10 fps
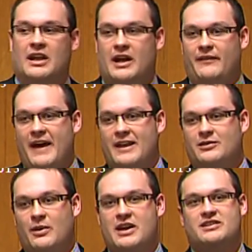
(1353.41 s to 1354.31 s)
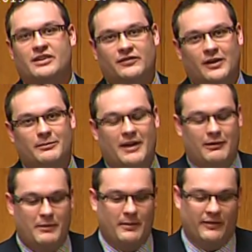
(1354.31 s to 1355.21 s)
and I've had questions from the
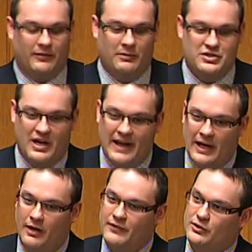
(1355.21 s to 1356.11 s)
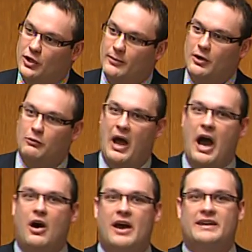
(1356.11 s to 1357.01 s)
member from Regina, Elphinstone, about
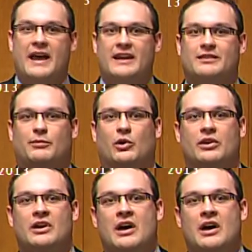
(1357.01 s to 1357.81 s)
how I can't support